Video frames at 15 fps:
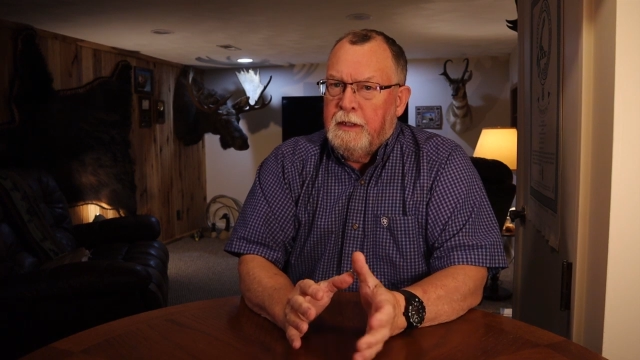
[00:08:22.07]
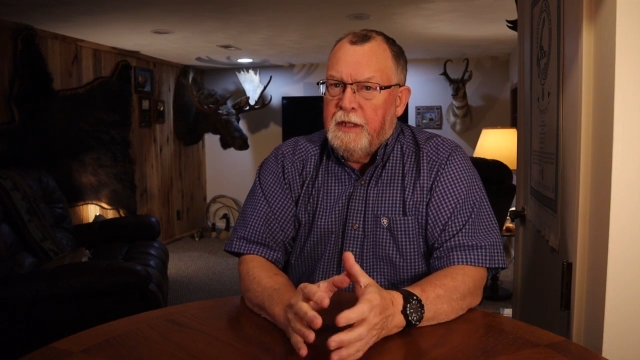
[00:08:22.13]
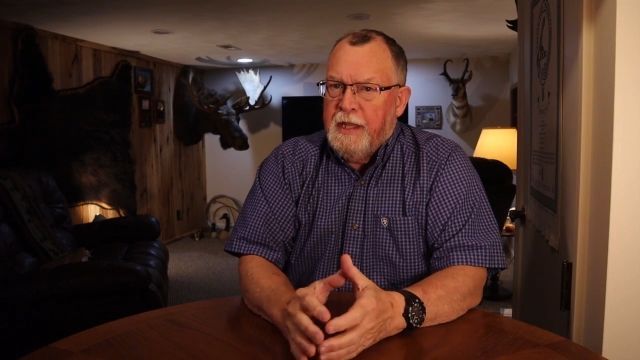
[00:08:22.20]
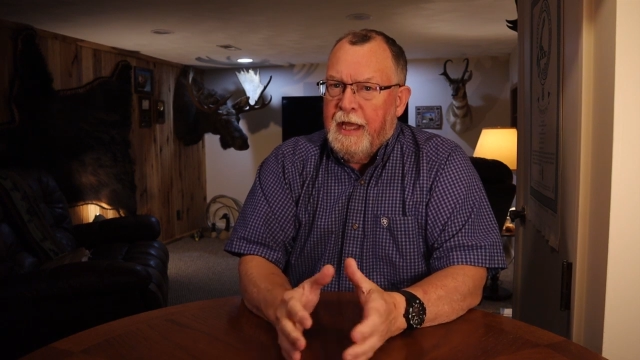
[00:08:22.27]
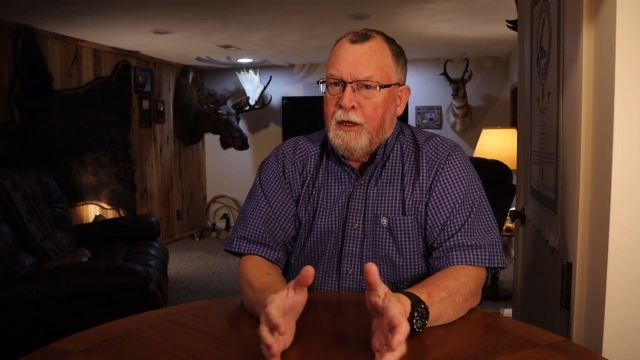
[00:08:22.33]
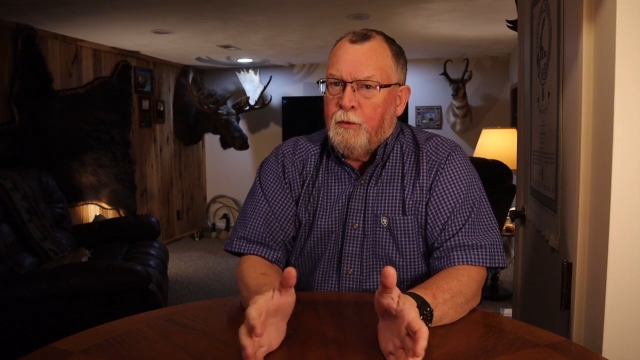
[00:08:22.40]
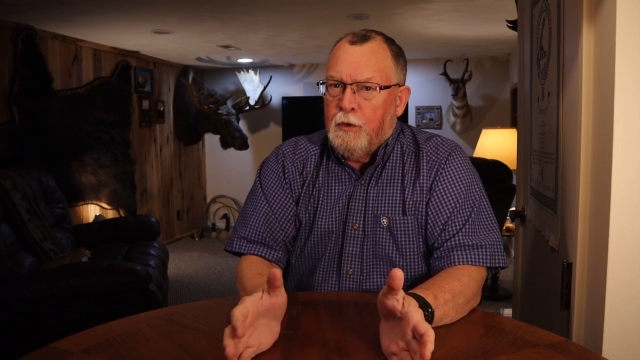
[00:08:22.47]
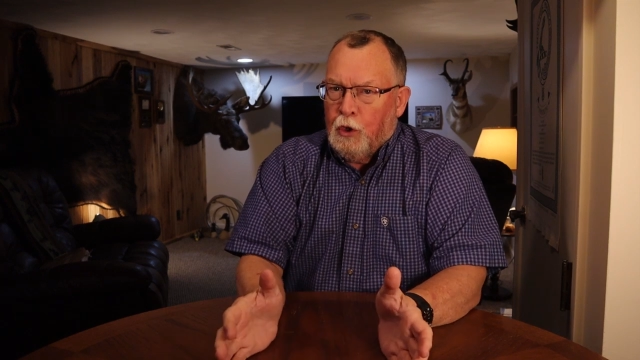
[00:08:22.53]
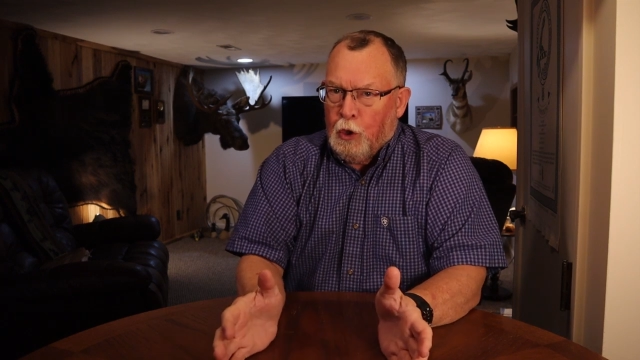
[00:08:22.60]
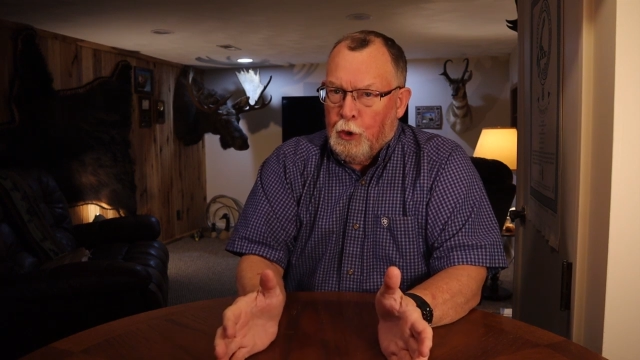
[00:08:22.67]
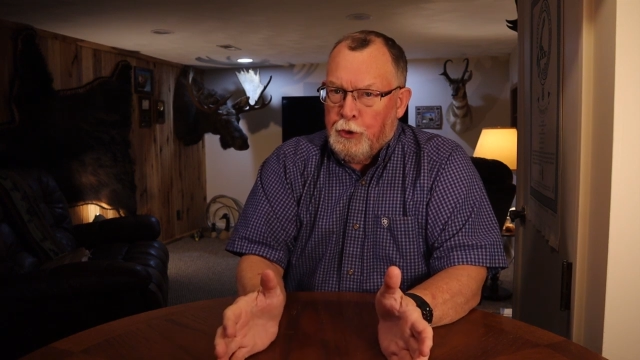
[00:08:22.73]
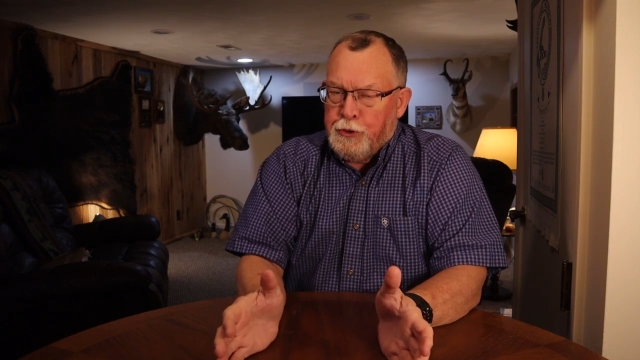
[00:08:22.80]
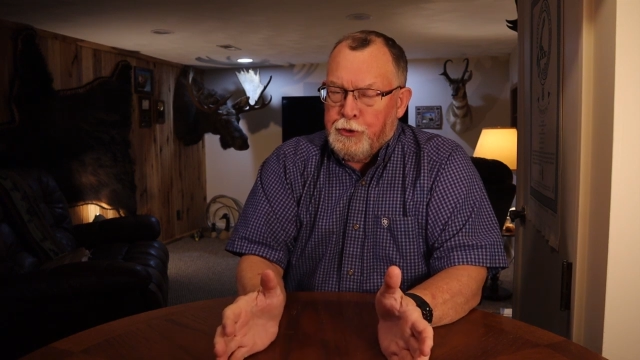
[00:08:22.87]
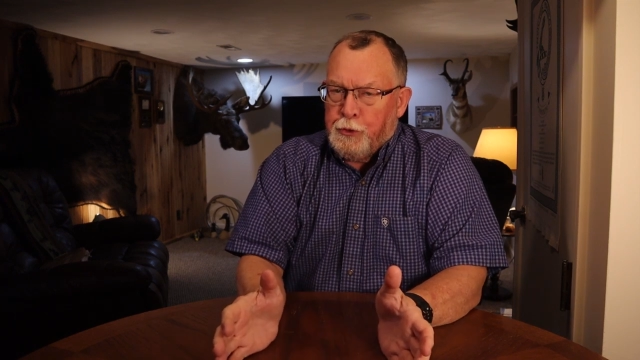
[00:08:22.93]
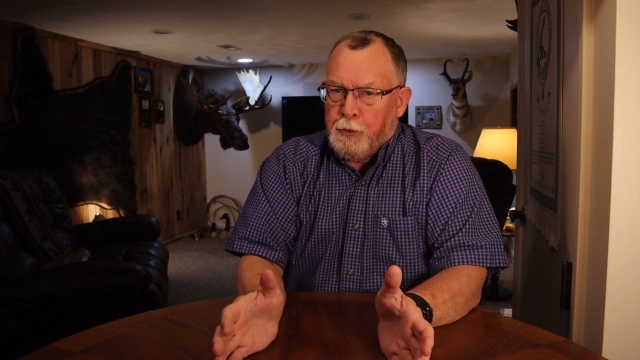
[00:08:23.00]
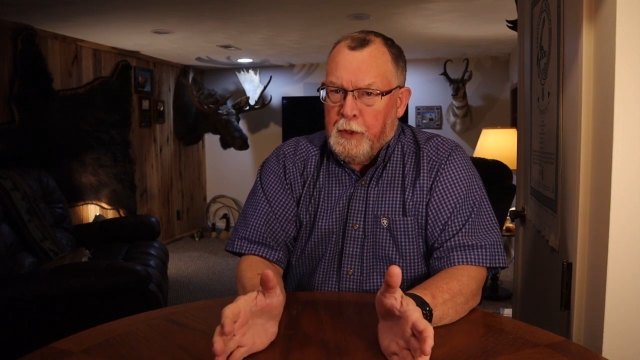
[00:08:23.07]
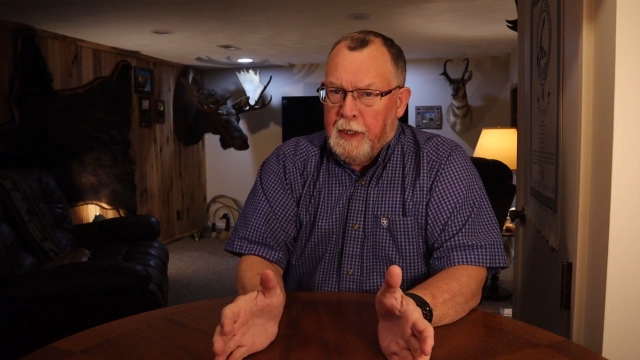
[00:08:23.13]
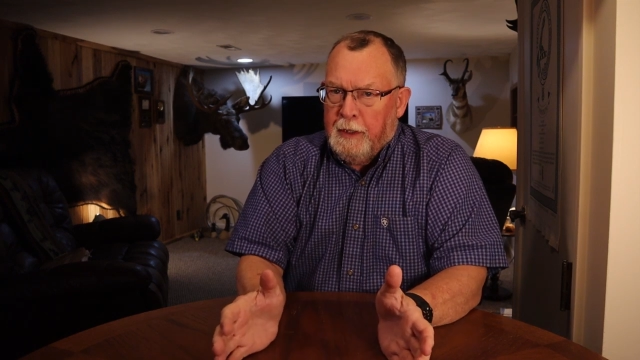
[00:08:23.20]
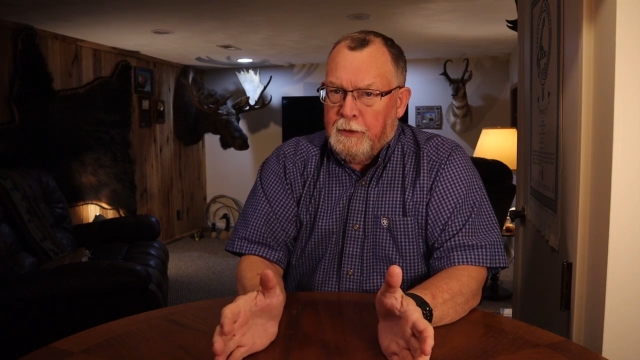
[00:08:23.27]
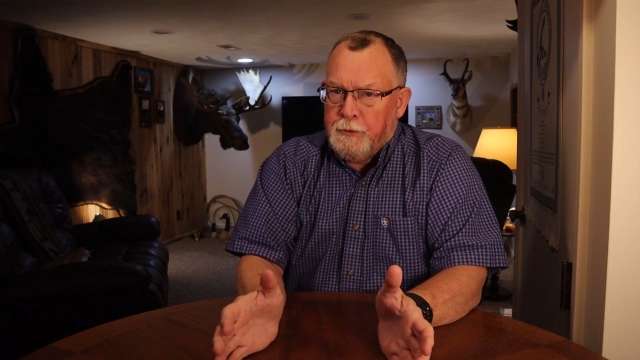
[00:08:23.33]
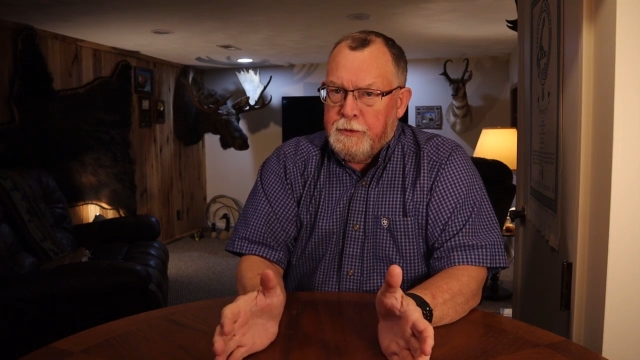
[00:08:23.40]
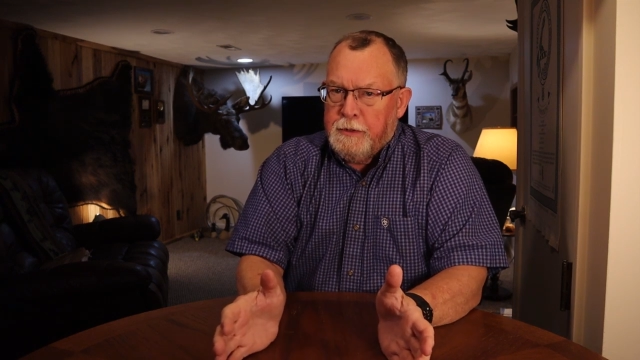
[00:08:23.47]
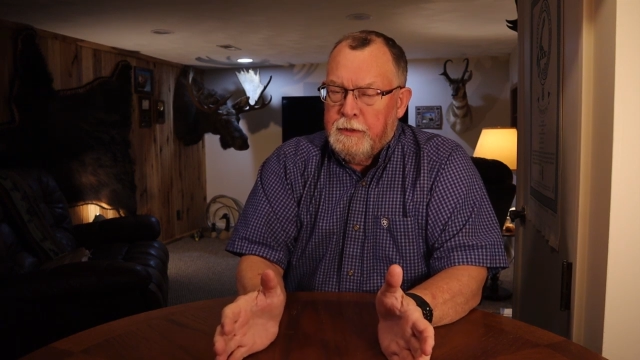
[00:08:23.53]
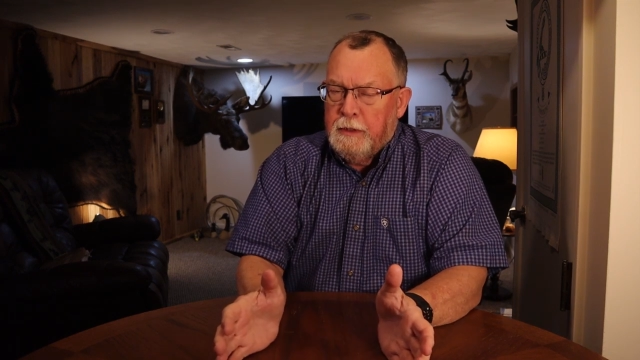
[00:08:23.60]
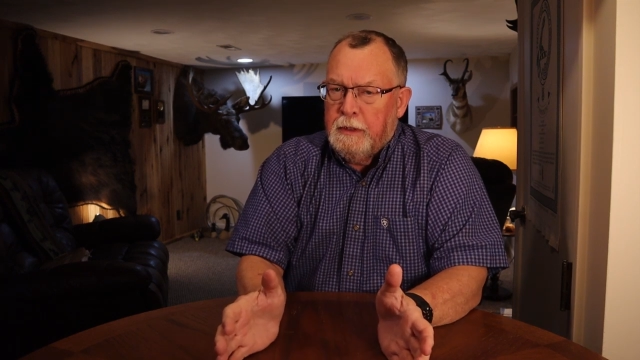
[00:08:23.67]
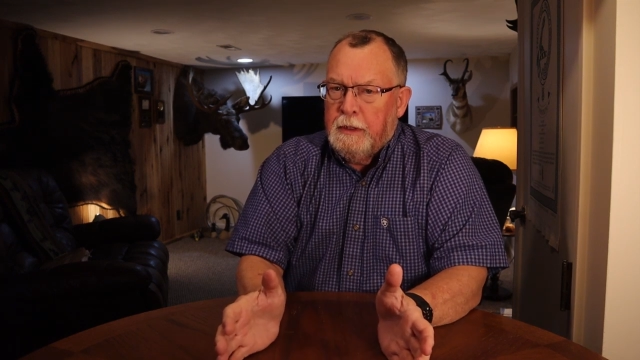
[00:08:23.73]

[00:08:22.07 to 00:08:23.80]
than larger rounds.